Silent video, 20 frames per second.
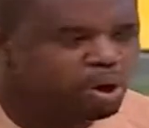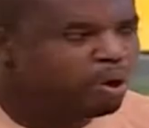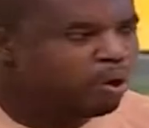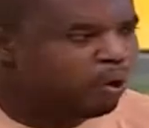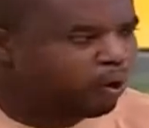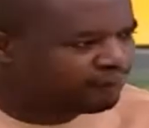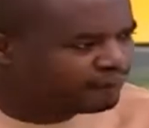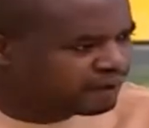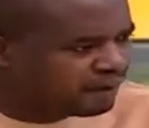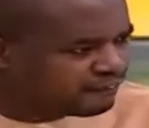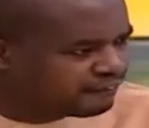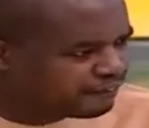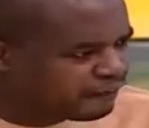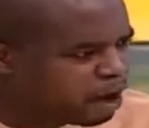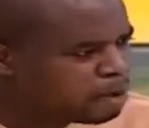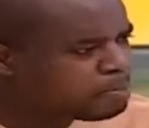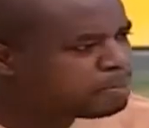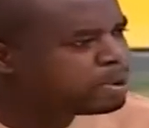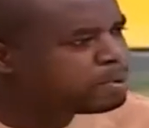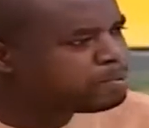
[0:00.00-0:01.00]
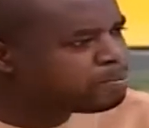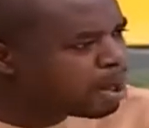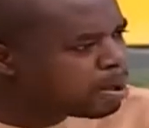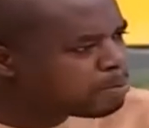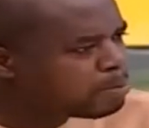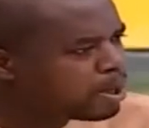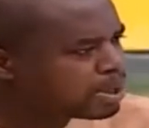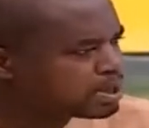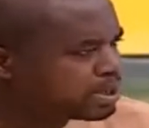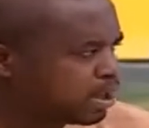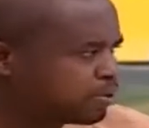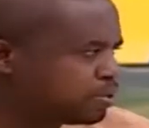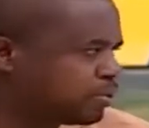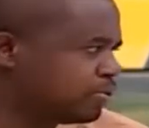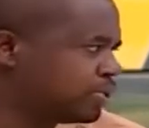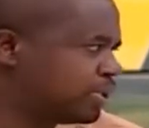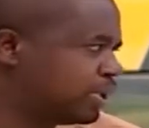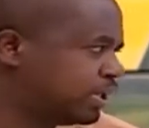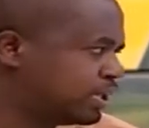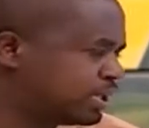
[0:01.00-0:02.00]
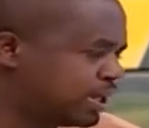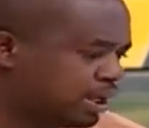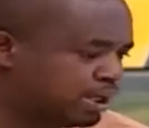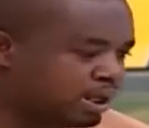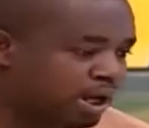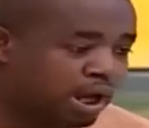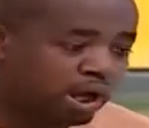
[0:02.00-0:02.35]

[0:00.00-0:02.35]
of the family members associated.